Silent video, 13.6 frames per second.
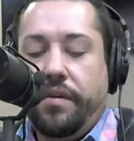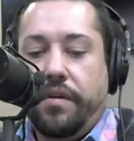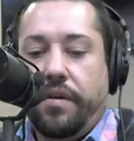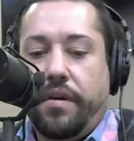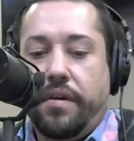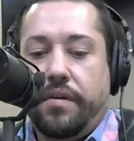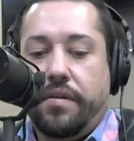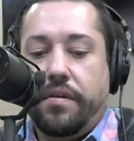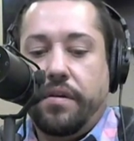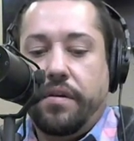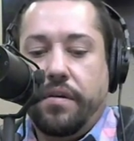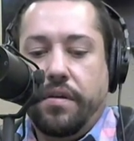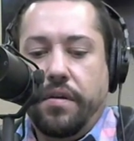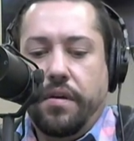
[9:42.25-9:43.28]
And
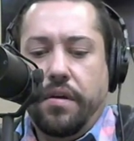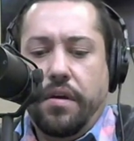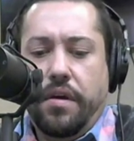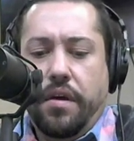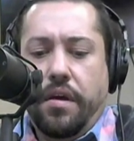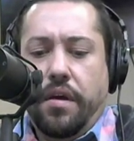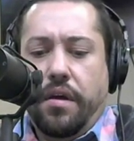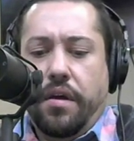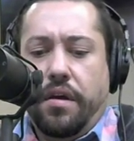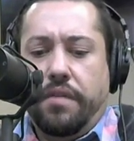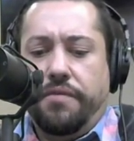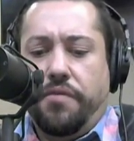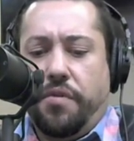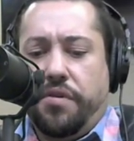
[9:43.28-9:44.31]

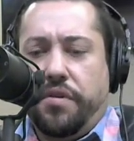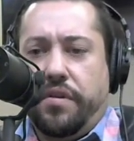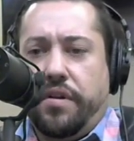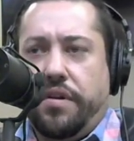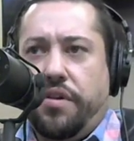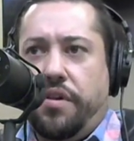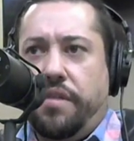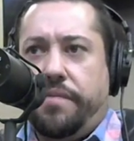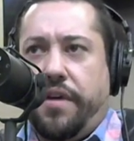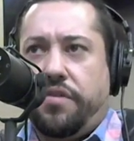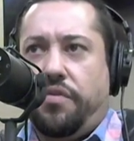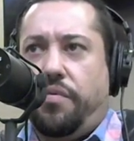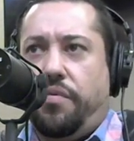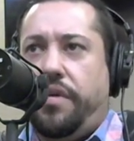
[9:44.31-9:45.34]
unfortunately, she
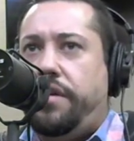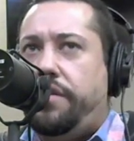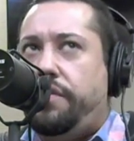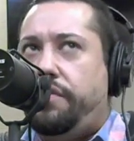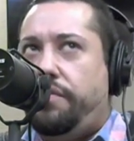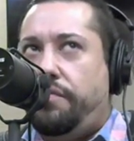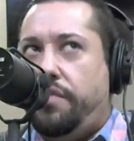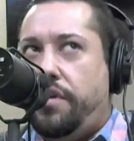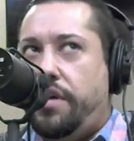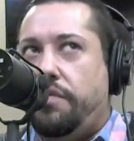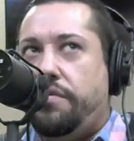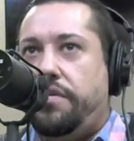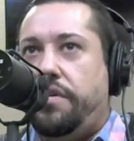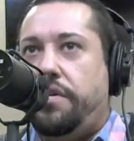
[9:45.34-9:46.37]
passed away 3
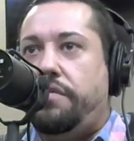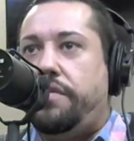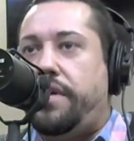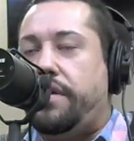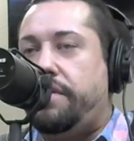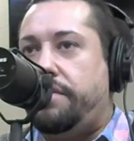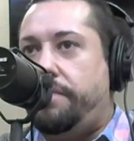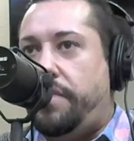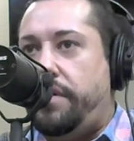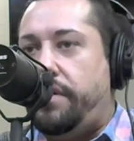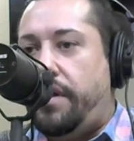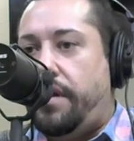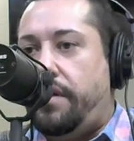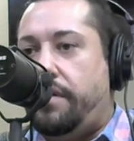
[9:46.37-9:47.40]
years ago next Monday,